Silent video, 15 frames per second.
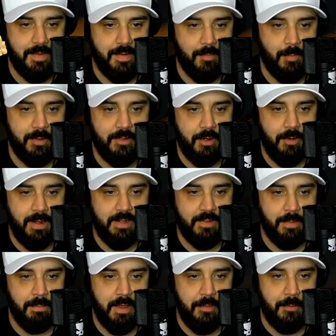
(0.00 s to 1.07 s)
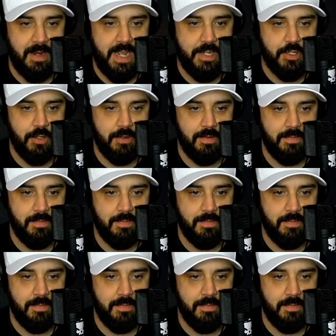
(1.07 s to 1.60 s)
Return it to Mother Nature,